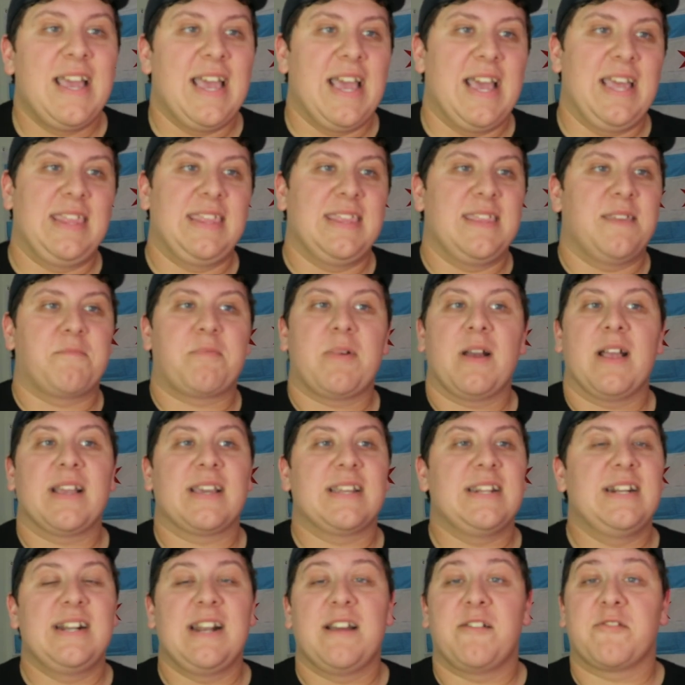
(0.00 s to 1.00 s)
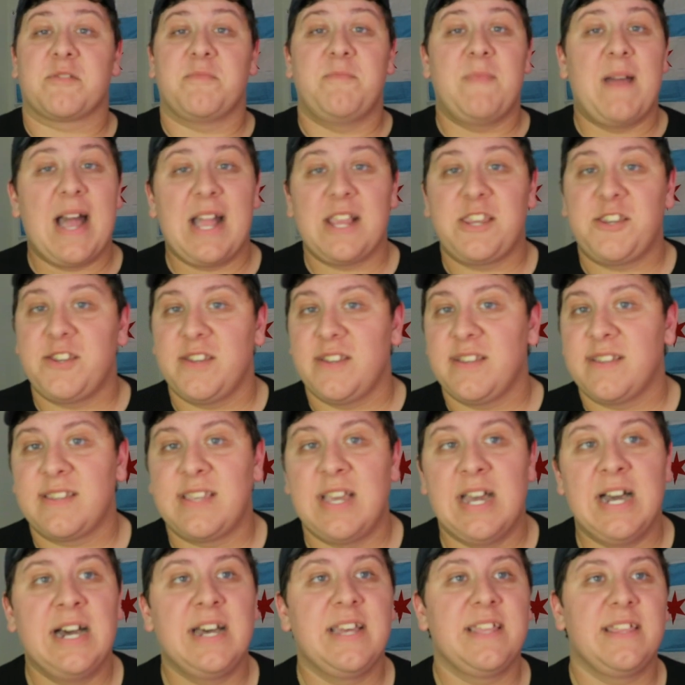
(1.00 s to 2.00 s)
And they're probably gonna announce matches.
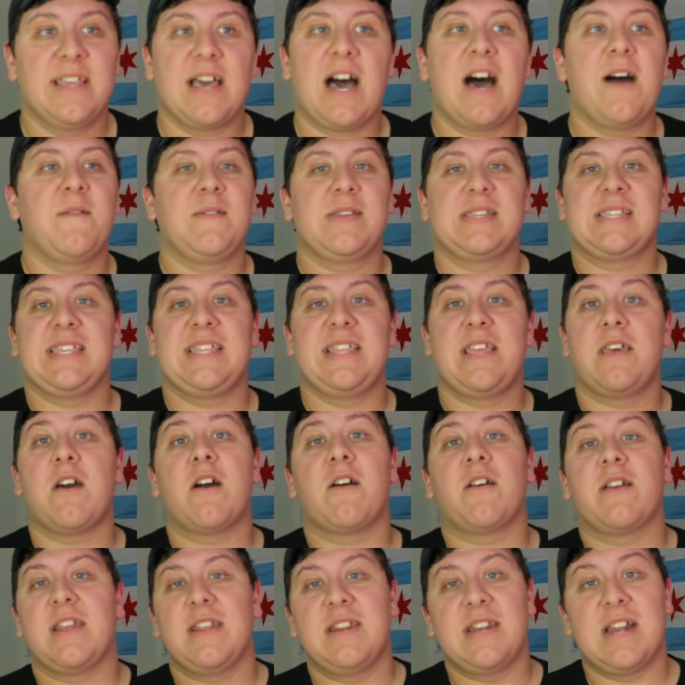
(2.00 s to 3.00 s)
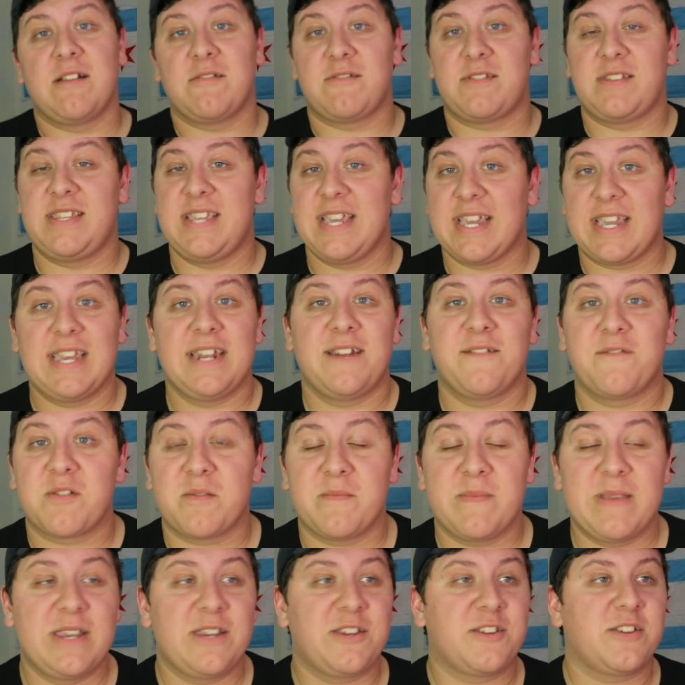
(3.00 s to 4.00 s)
Obviously, they already announced ticket
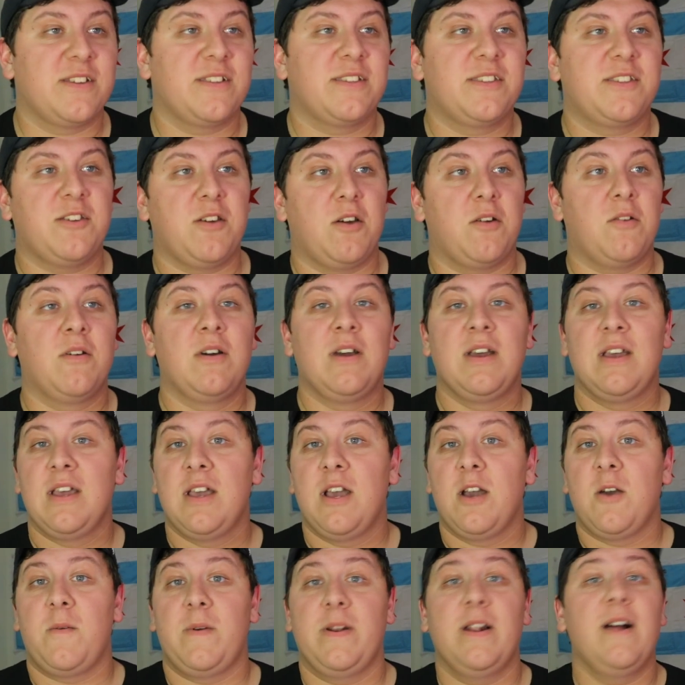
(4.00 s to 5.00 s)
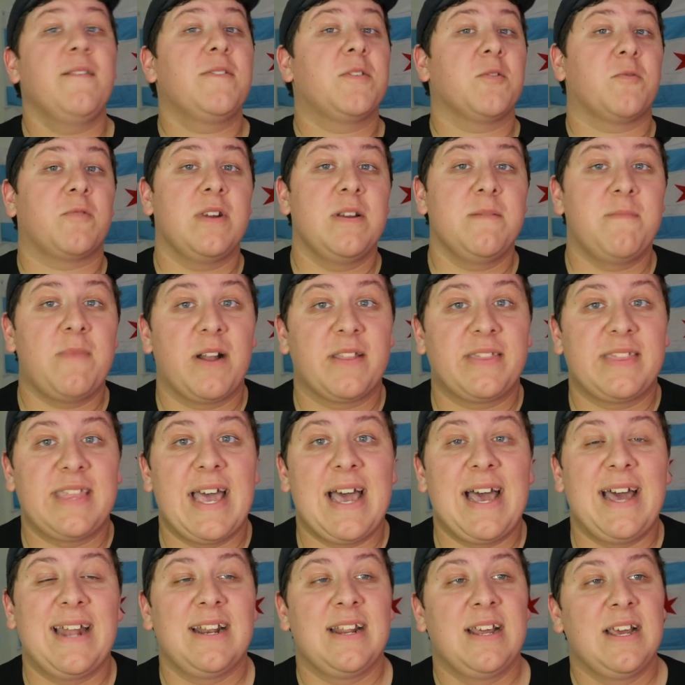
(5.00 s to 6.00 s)
information. So we don't have to worry about
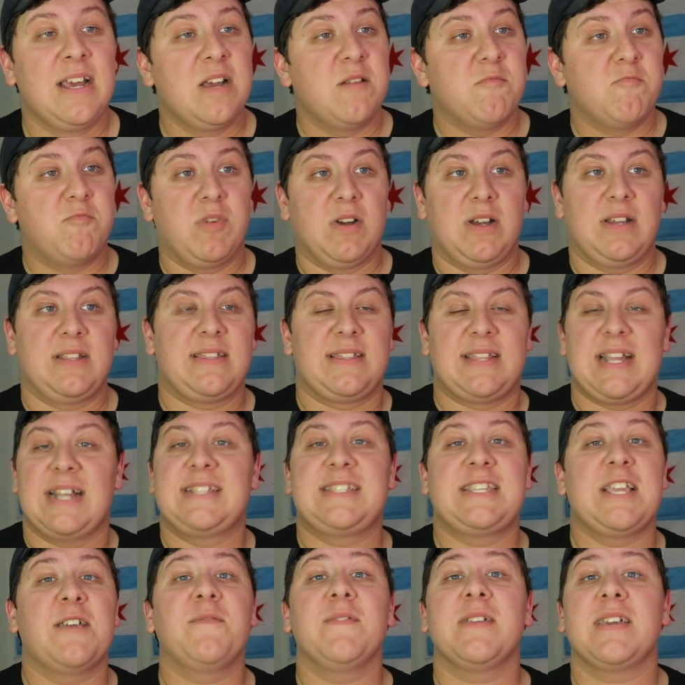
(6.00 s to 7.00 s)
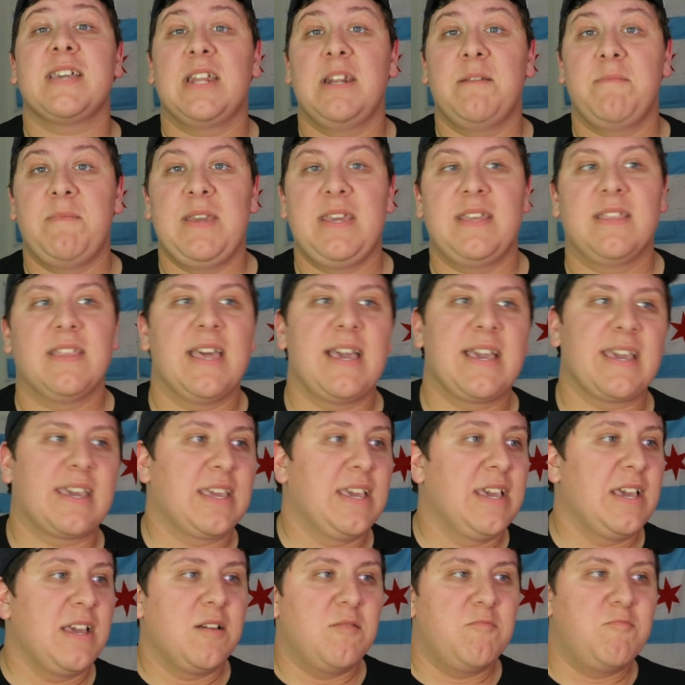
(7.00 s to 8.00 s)
that, but that's definitely going to be
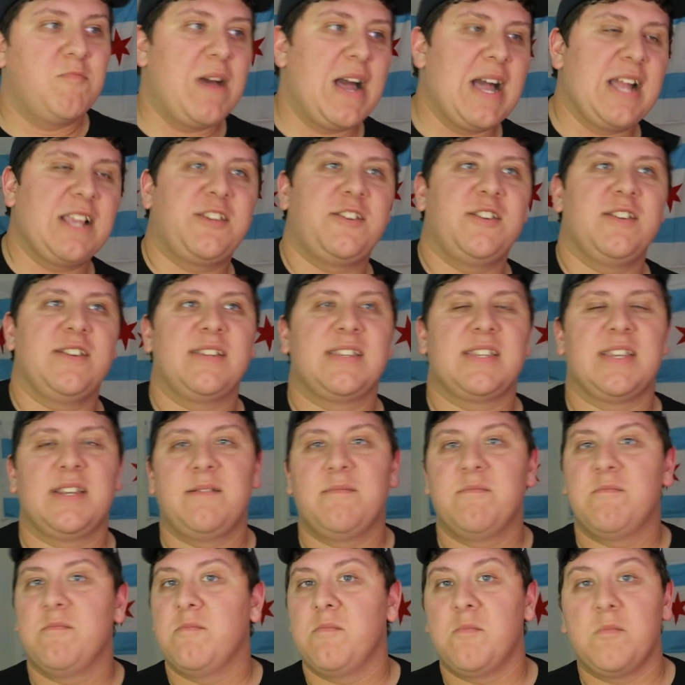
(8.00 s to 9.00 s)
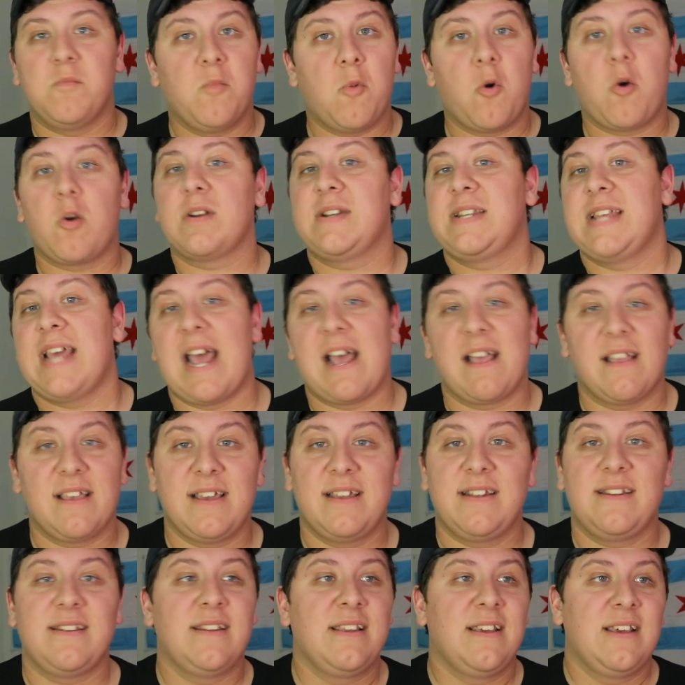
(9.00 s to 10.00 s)
like matches and more
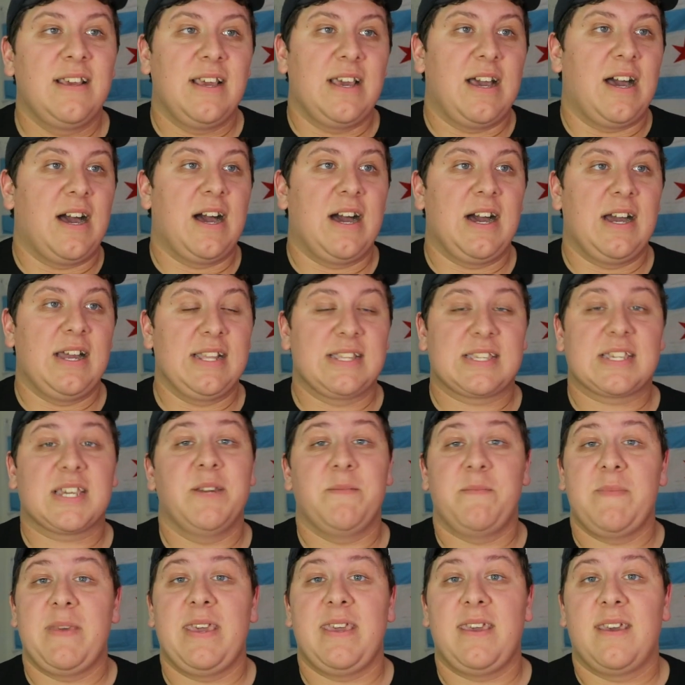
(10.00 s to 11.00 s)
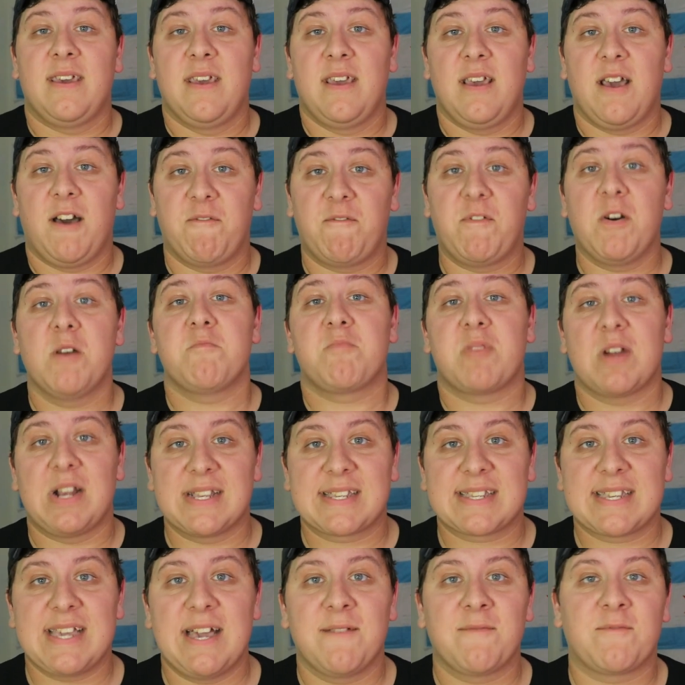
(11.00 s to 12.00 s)
talent. It's going to be a fun
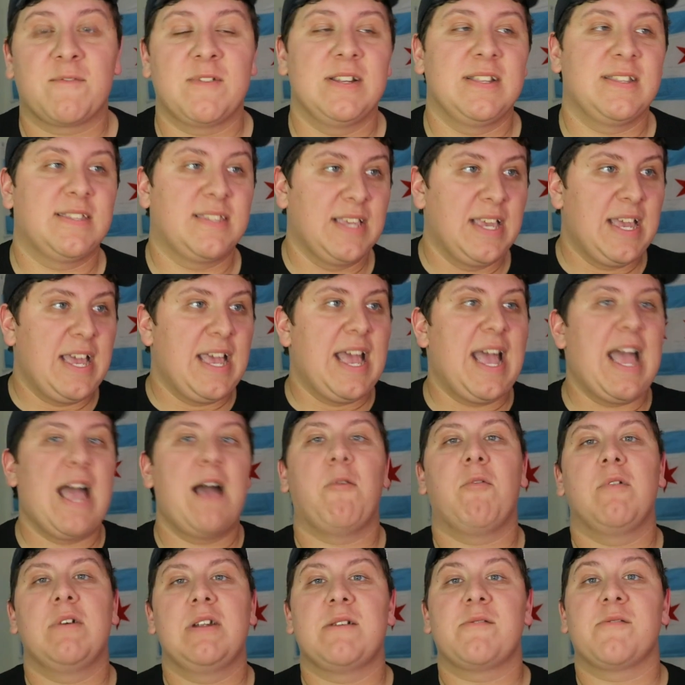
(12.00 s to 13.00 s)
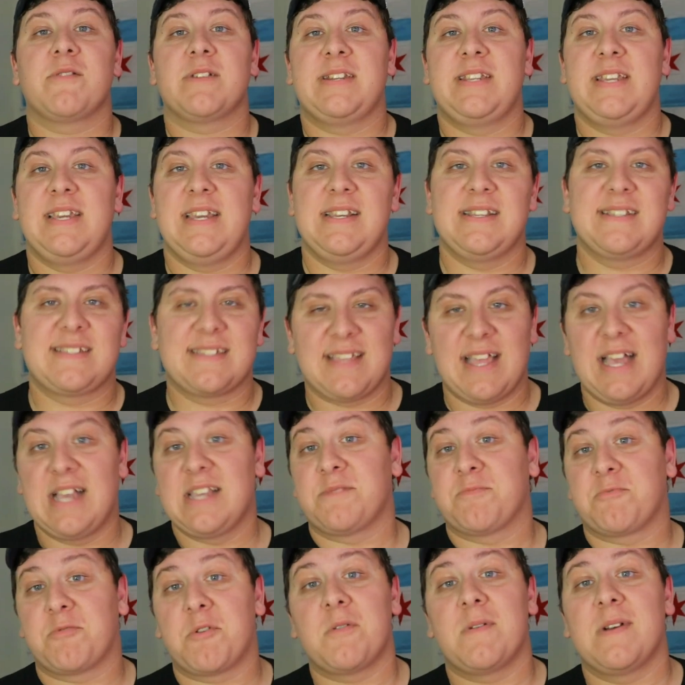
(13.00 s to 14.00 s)
press conference at 1 hour tease
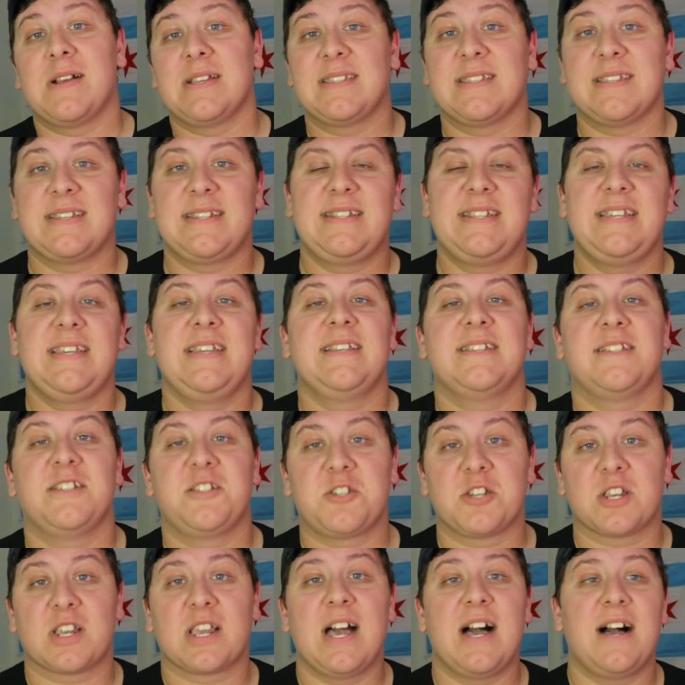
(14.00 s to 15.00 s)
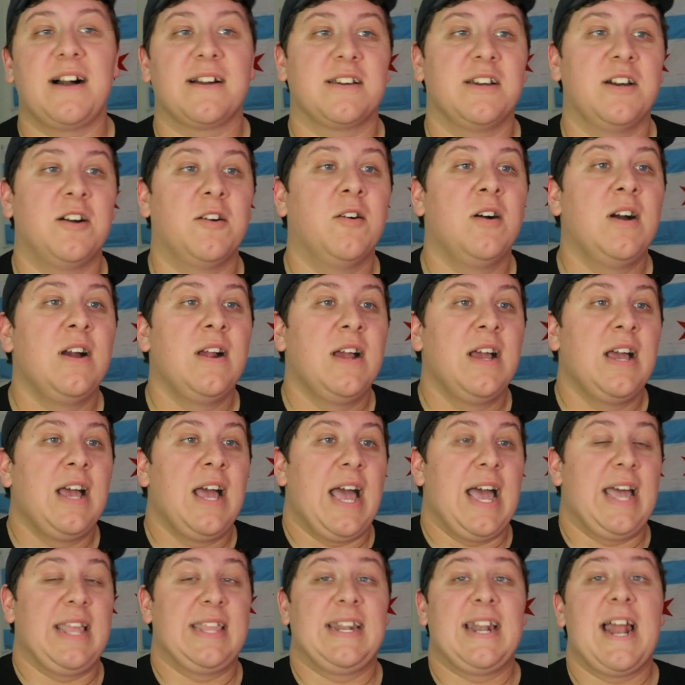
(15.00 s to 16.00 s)
/ Pro Wrestling Tees in Chicago.
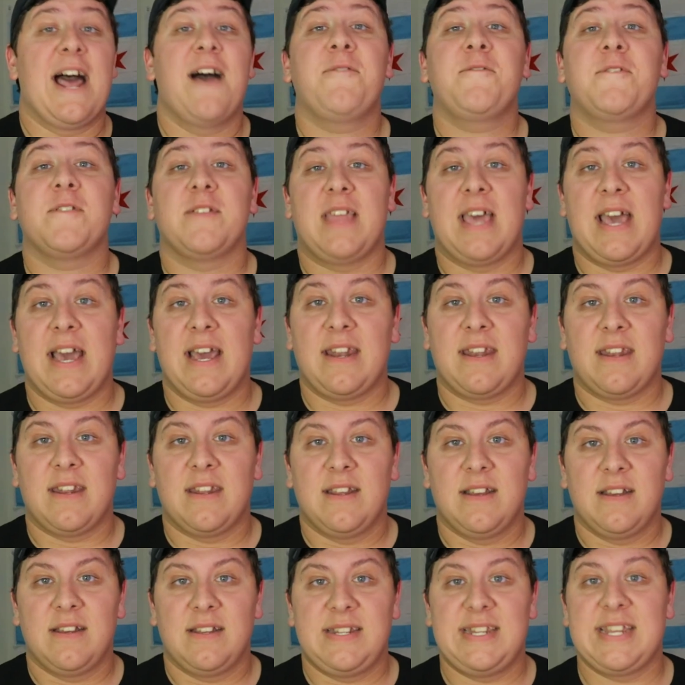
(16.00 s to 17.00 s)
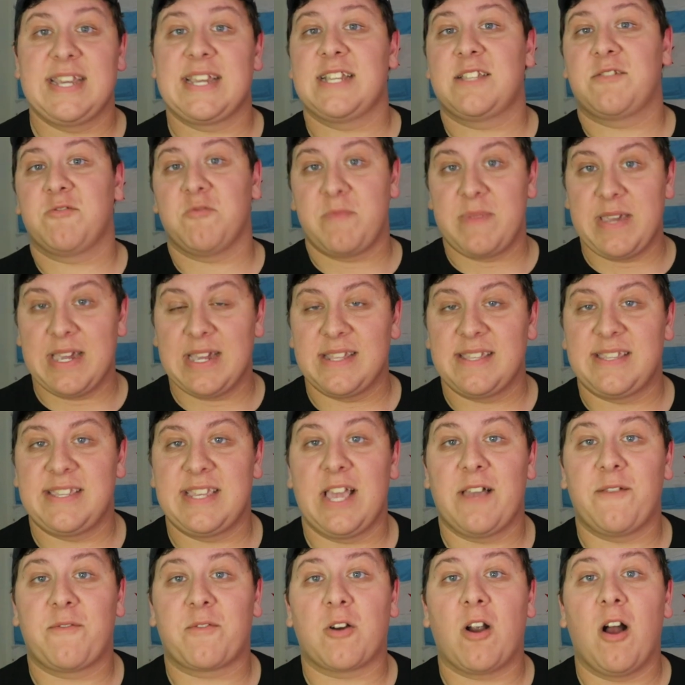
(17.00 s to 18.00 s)
And then after that, tickets will be on
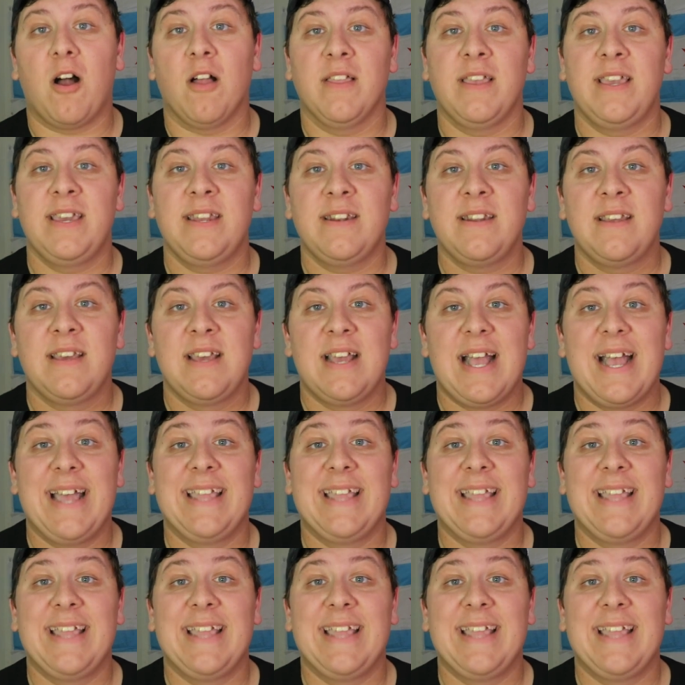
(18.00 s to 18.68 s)
sale for All In.